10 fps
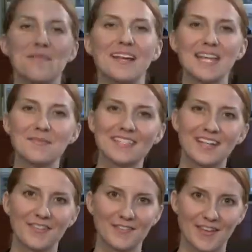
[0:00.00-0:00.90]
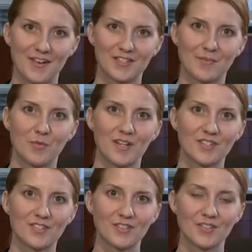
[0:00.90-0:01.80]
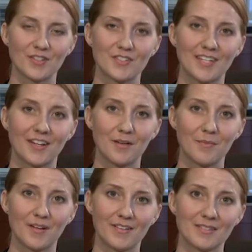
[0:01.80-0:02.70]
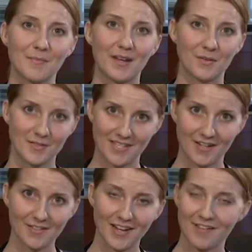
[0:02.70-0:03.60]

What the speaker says: My name is Erin Foutch. I'm a registered nurse here at Meritus Medical Center.